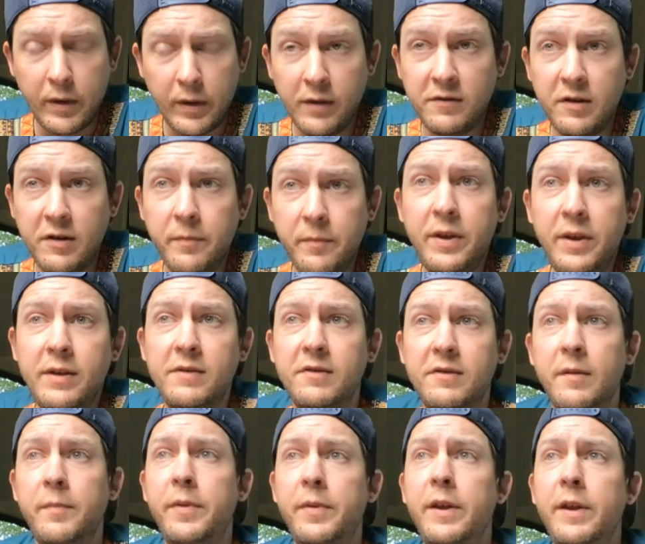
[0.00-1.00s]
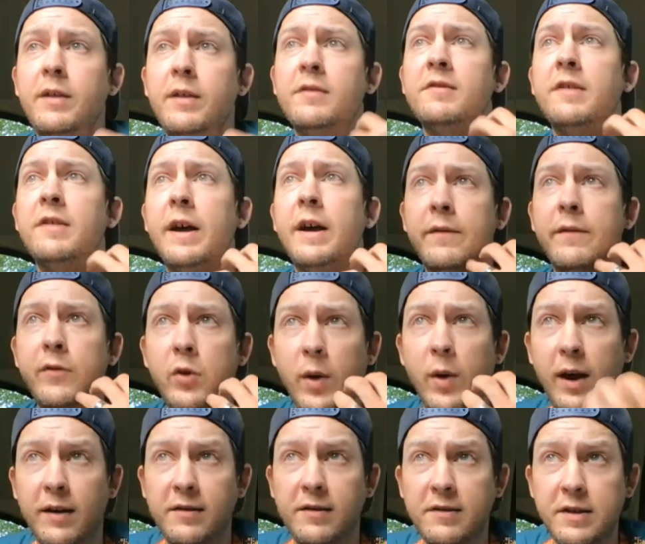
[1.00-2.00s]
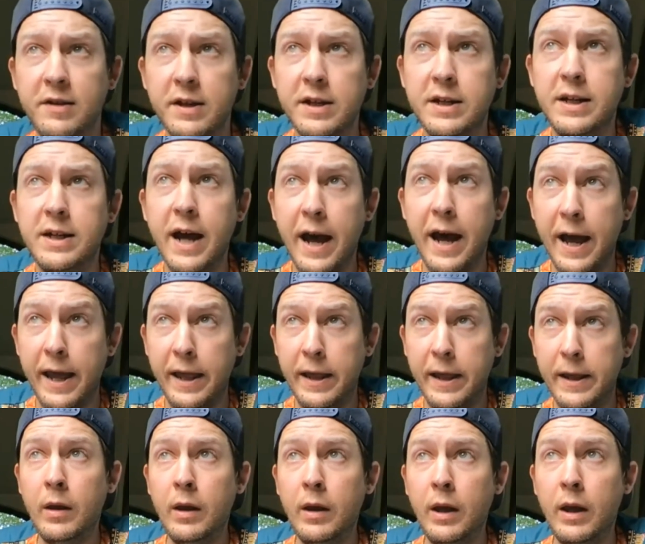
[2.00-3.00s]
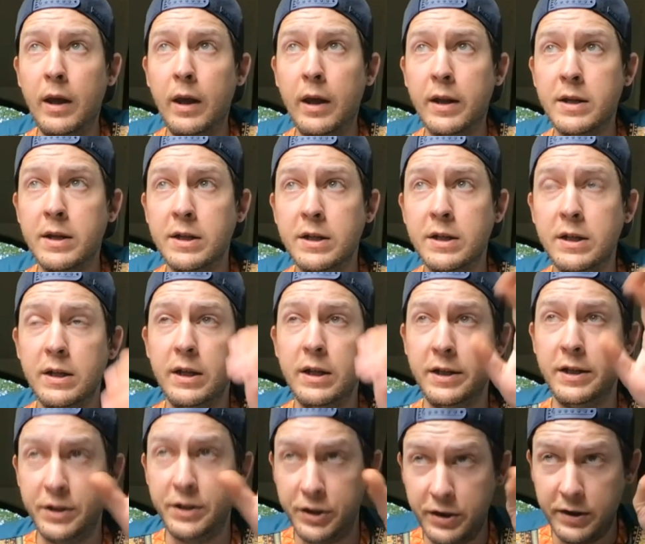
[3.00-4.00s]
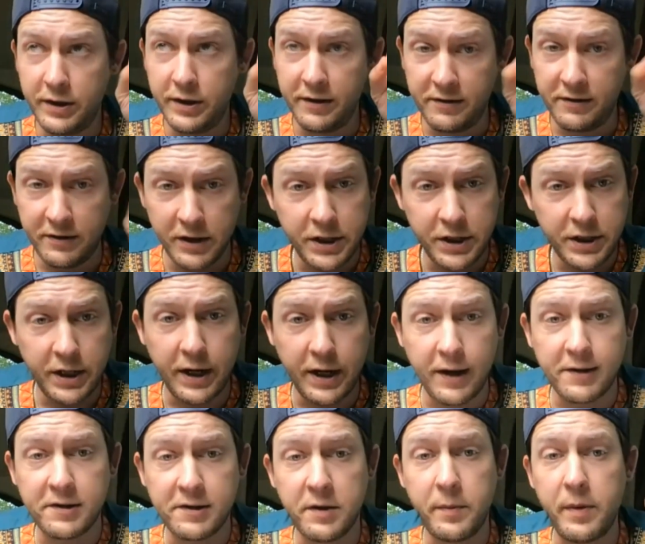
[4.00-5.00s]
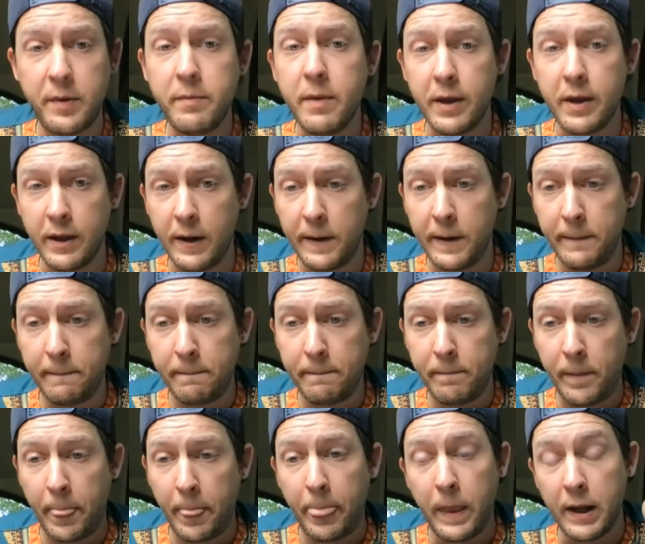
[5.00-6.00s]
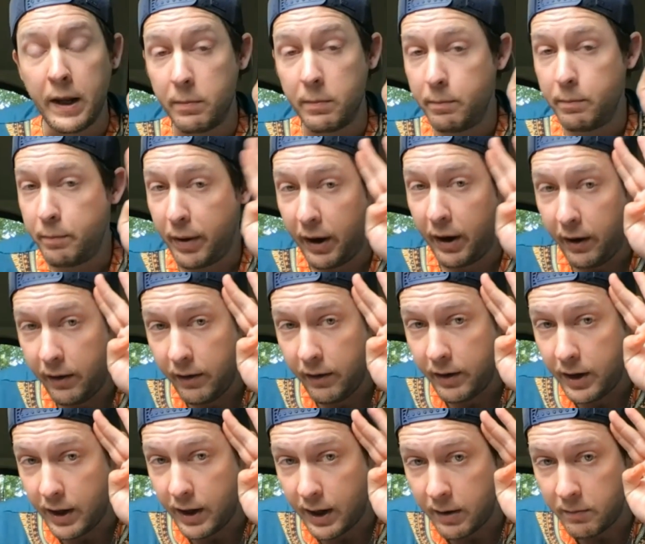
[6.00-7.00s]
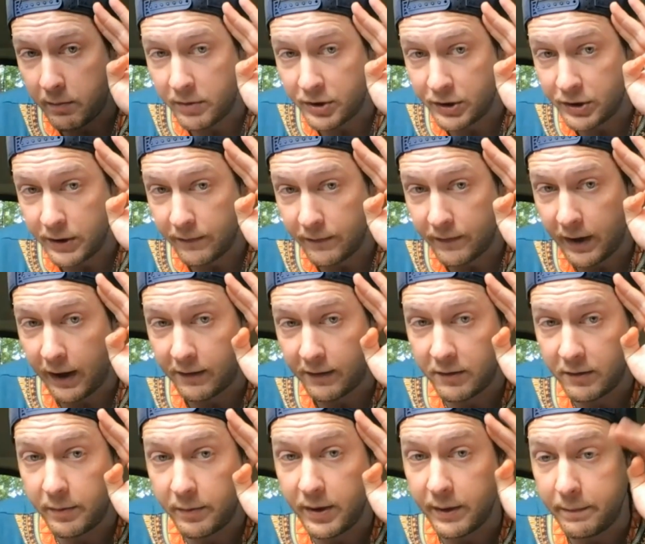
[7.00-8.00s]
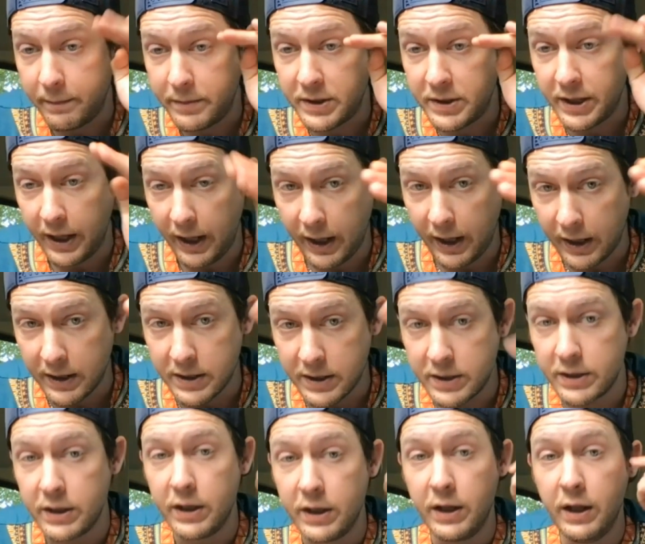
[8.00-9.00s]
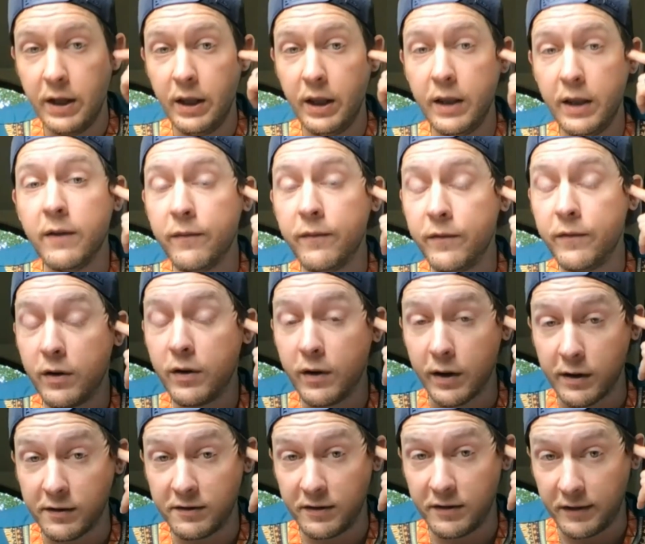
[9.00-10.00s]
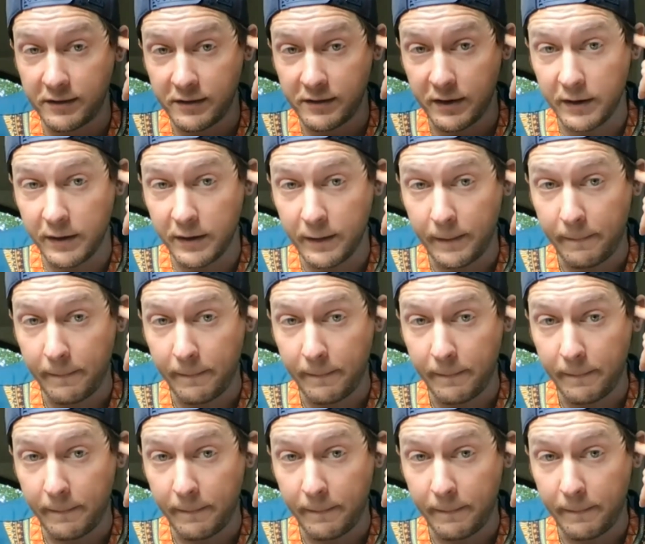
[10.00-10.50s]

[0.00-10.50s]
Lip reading: Something inside of you has to die, and a decision has to be made, and a paradigm shift has to be obtained if you're going to succeed.